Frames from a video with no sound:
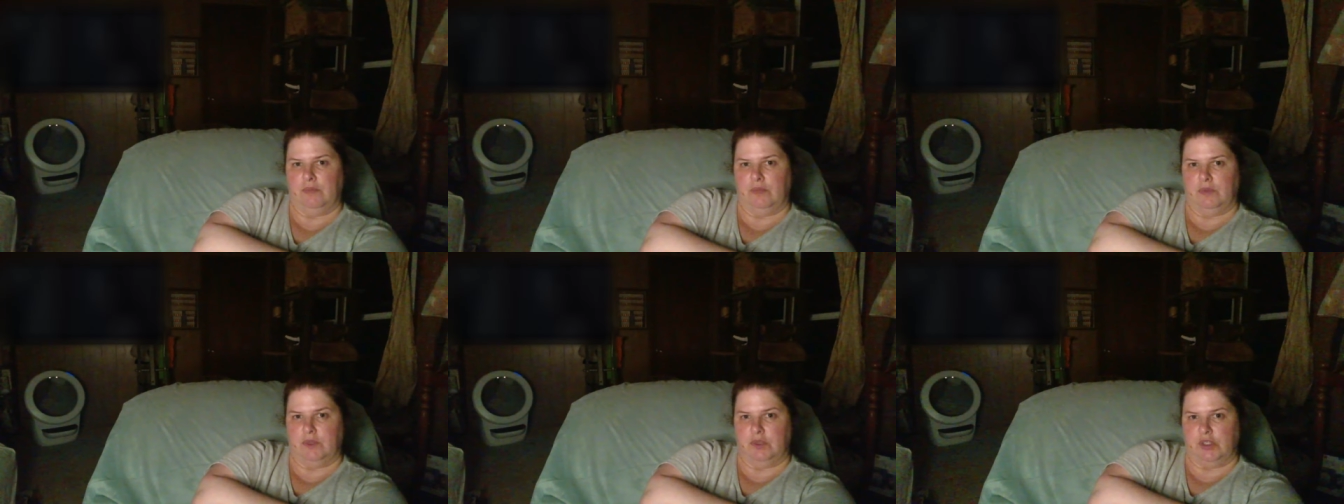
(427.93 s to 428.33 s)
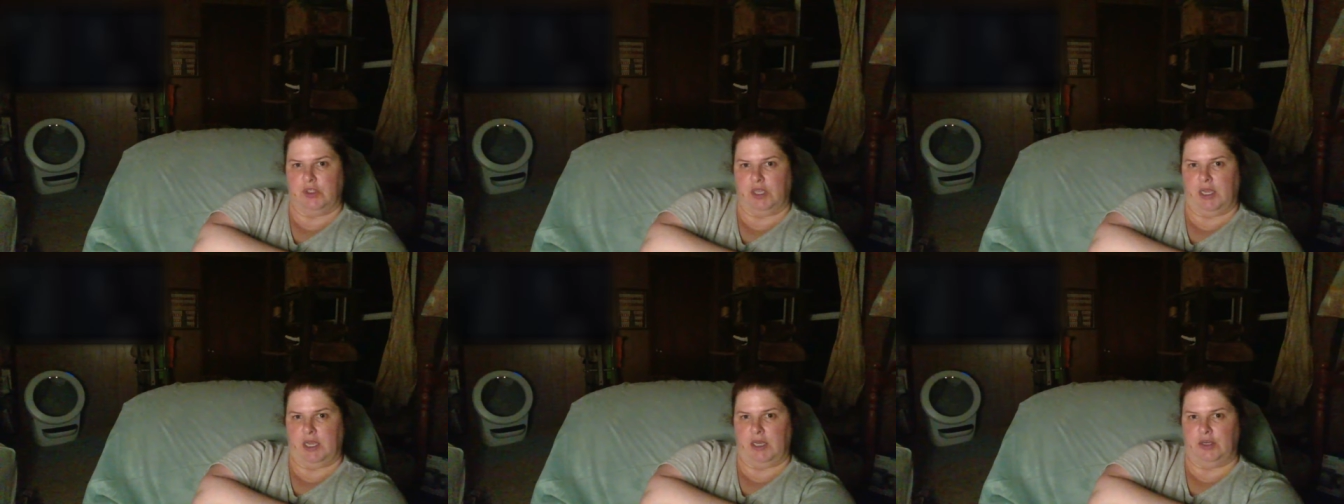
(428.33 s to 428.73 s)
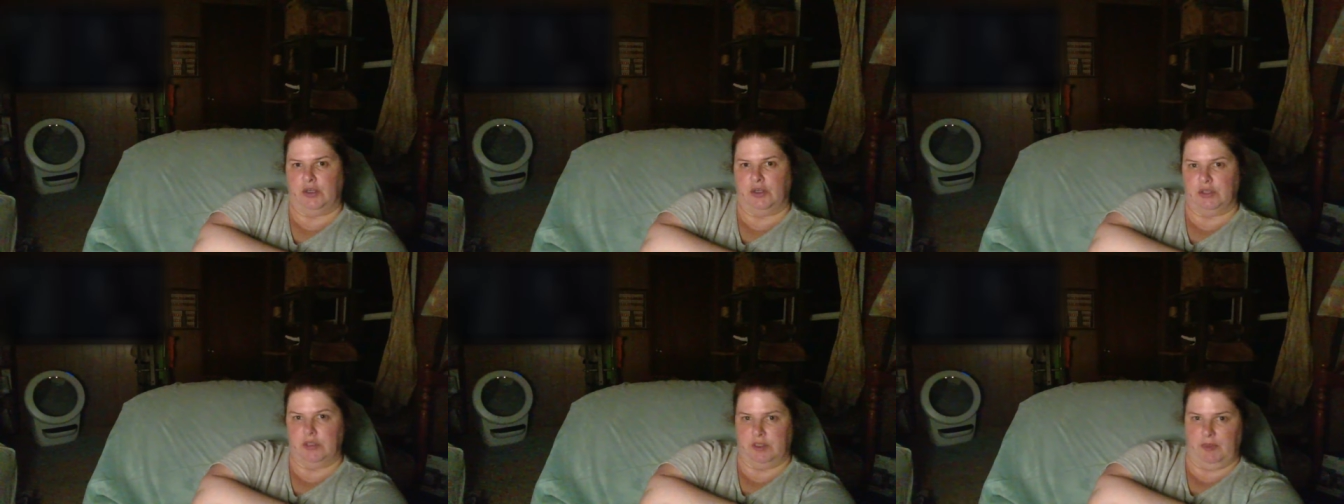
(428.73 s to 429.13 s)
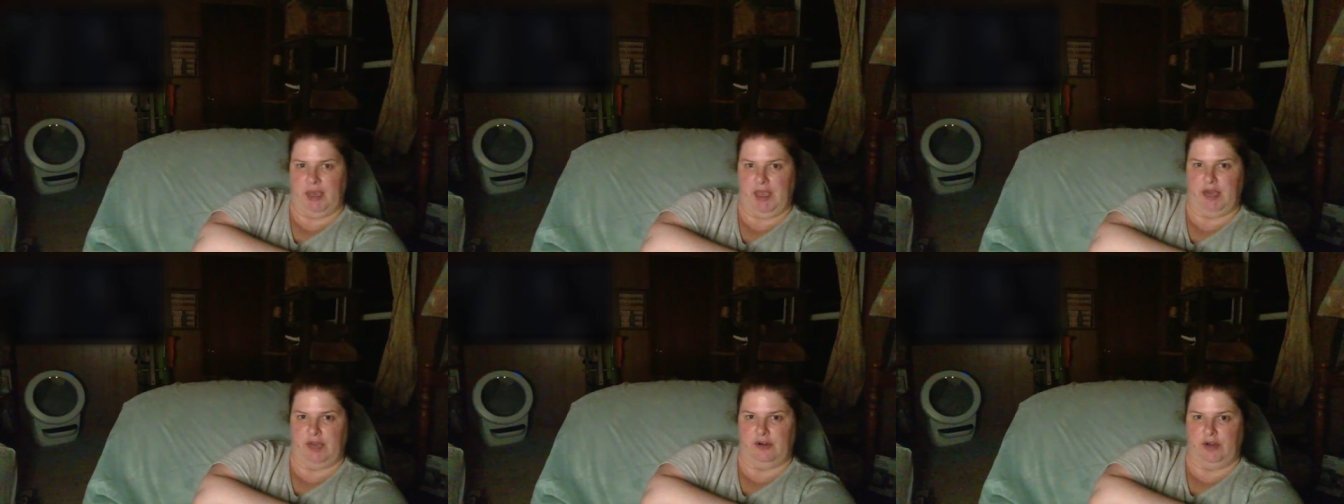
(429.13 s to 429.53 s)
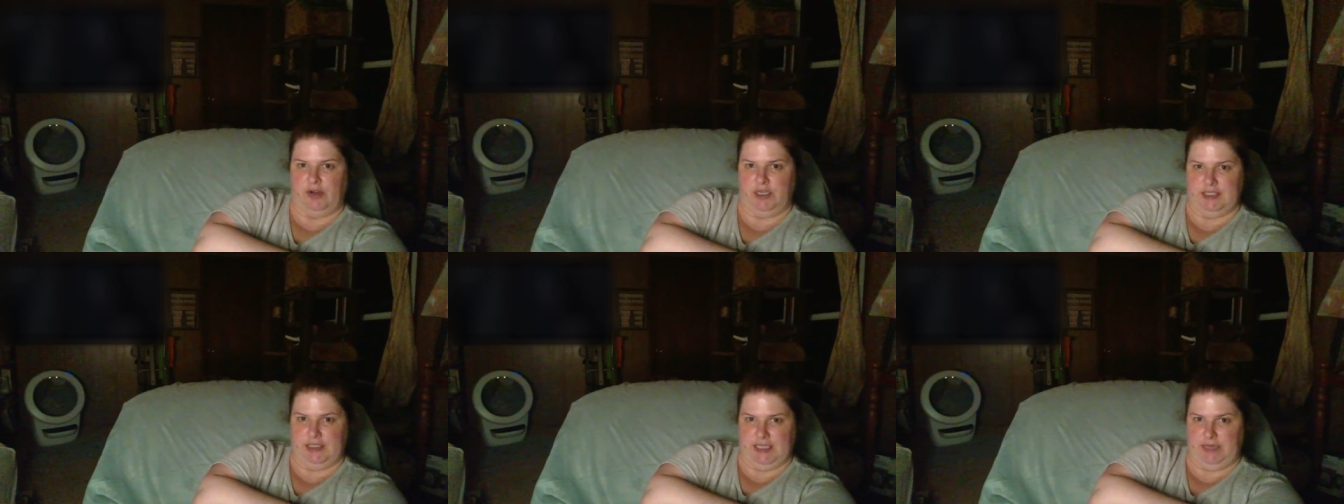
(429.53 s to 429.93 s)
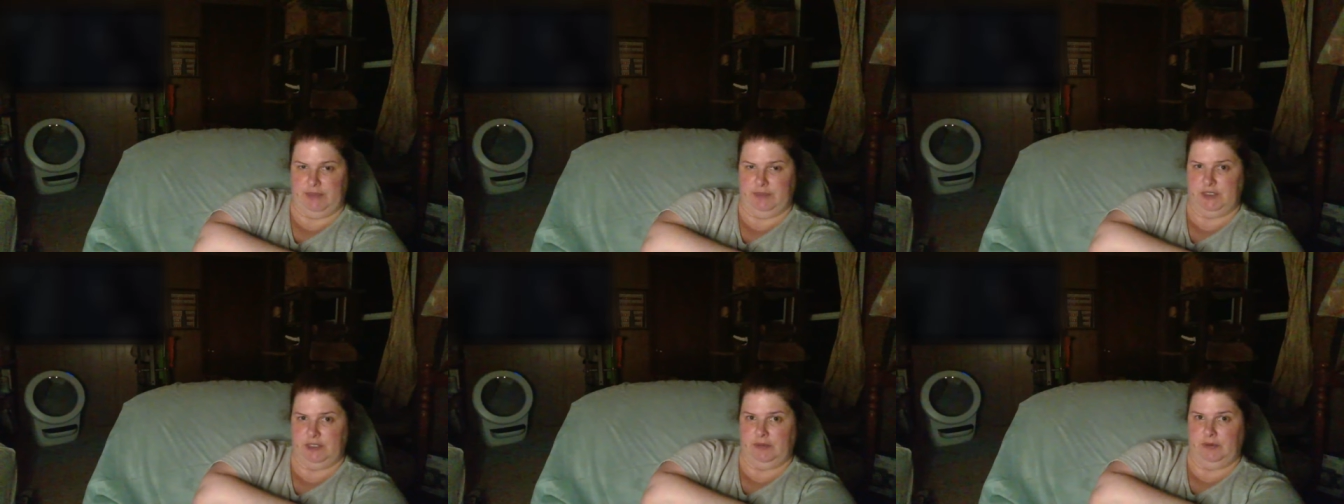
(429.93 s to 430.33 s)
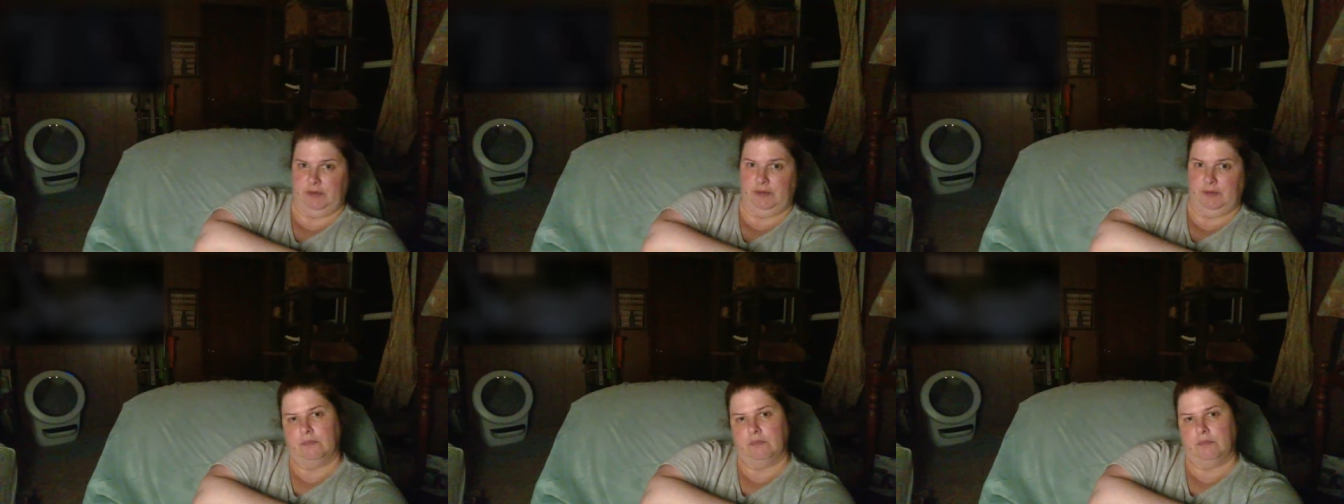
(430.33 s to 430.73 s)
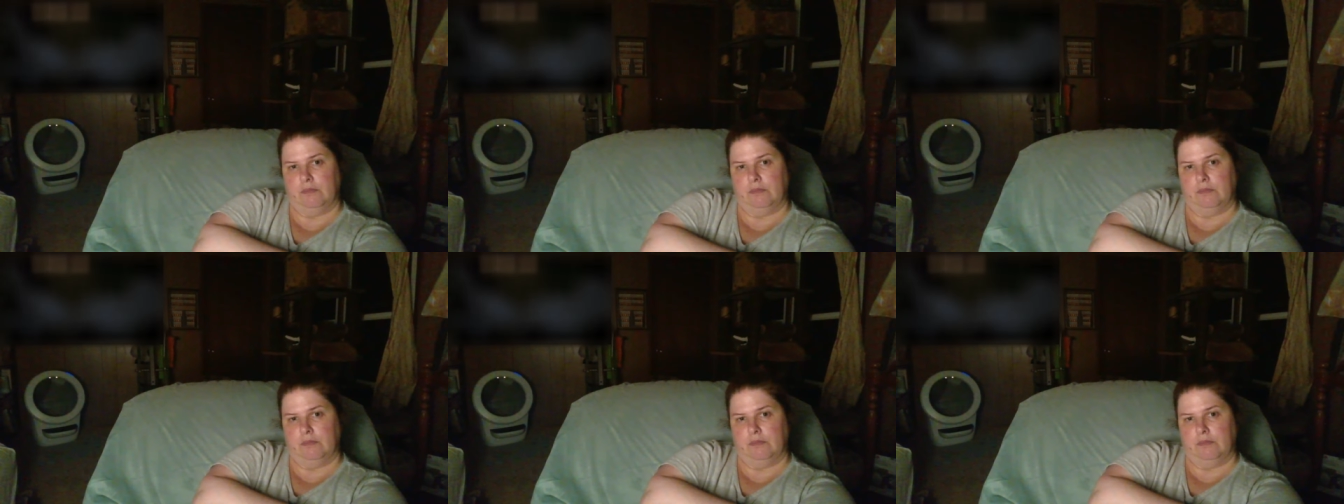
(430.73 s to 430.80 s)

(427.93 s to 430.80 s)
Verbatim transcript: She kind of knows the pattern, it seems. Are